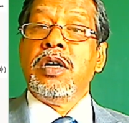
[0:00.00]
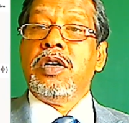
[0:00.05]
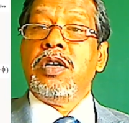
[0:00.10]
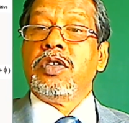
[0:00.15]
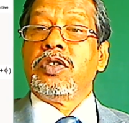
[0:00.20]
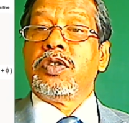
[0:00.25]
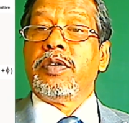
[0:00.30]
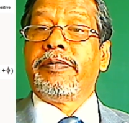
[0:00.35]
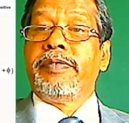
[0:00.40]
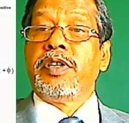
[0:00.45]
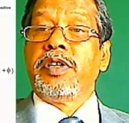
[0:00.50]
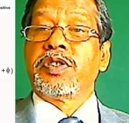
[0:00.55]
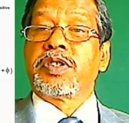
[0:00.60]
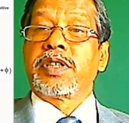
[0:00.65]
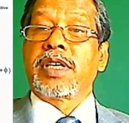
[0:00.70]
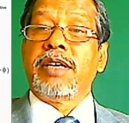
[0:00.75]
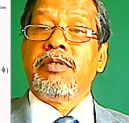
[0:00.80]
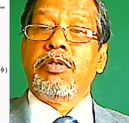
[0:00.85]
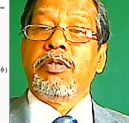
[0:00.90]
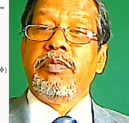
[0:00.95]
So first
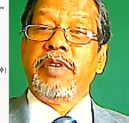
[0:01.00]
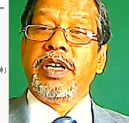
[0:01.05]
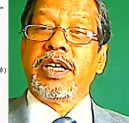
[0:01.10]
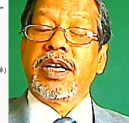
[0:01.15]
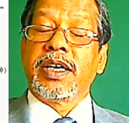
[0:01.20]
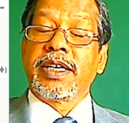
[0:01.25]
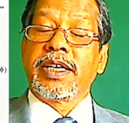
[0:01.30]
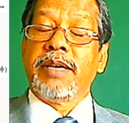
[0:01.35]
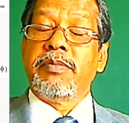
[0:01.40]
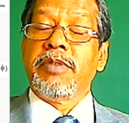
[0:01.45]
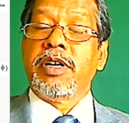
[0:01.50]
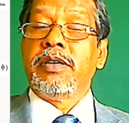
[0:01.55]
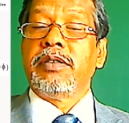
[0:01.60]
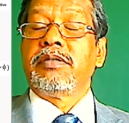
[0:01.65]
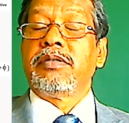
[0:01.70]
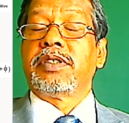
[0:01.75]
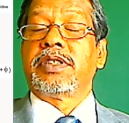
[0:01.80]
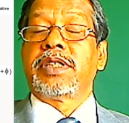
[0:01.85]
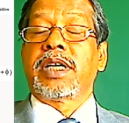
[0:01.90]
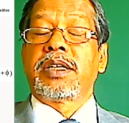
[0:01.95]
time omega came
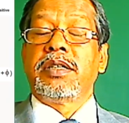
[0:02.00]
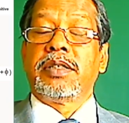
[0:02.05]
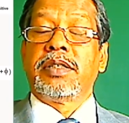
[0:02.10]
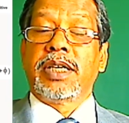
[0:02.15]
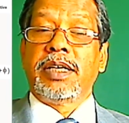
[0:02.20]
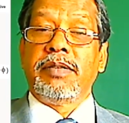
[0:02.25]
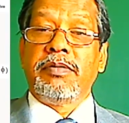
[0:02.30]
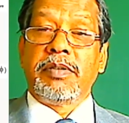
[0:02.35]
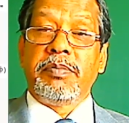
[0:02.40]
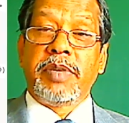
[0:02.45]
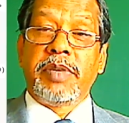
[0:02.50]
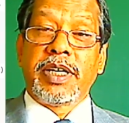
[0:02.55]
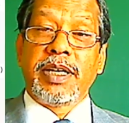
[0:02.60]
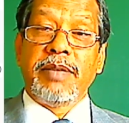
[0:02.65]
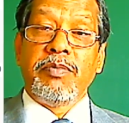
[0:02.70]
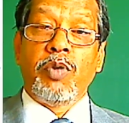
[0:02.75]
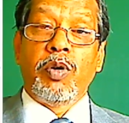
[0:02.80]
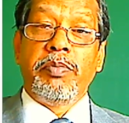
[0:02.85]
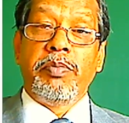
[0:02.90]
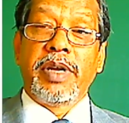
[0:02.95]
out, second time it
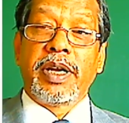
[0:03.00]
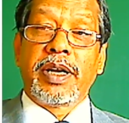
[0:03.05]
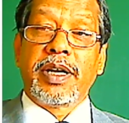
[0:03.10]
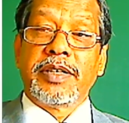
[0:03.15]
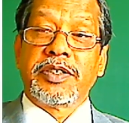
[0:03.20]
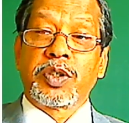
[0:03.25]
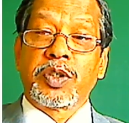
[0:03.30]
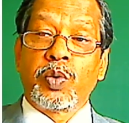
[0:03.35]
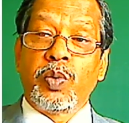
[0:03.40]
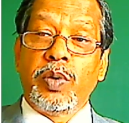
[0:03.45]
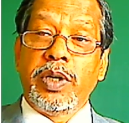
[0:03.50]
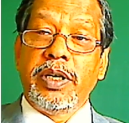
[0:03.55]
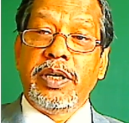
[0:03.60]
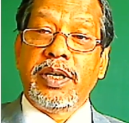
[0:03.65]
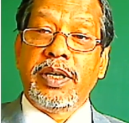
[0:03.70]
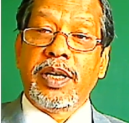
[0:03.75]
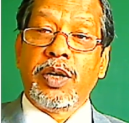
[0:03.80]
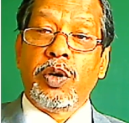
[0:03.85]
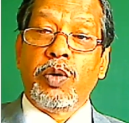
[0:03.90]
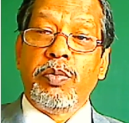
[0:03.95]
became omega
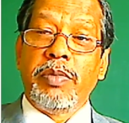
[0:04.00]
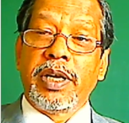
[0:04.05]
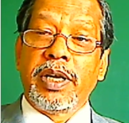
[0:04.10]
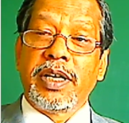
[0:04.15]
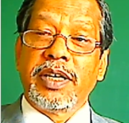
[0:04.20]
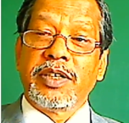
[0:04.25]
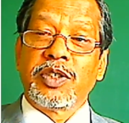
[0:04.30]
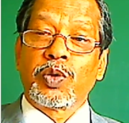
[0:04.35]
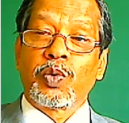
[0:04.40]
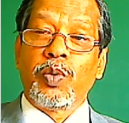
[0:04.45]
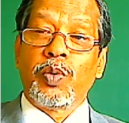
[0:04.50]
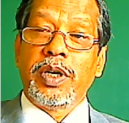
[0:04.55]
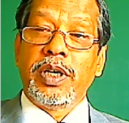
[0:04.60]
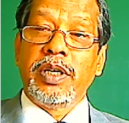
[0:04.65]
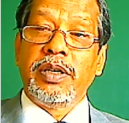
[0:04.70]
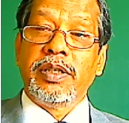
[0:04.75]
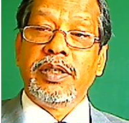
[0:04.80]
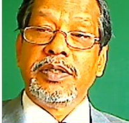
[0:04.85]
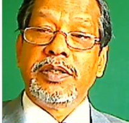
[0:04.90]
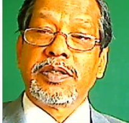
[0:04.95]
squared, and omega
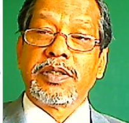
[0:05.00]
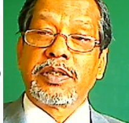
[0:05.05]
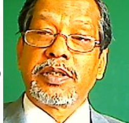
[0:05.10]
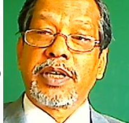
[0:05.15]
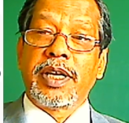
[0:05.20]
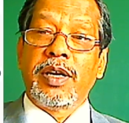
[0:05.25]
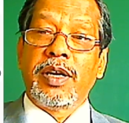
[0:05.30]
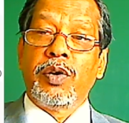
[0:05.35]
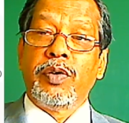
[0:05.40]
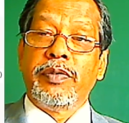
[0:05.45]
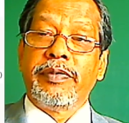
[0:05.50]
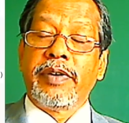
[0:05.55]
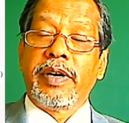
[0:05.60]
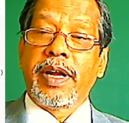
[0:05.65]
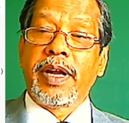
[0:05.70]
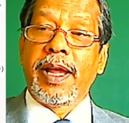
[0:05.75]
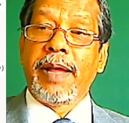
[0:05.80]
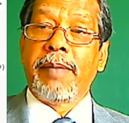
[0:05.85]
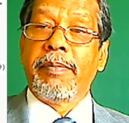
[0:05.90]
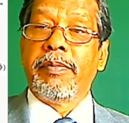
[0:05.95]
squared is k over
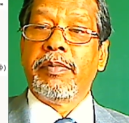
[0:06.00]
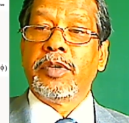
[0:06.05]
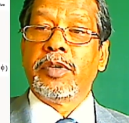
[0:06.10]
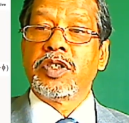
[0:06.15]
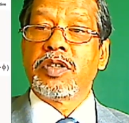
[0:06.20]
m.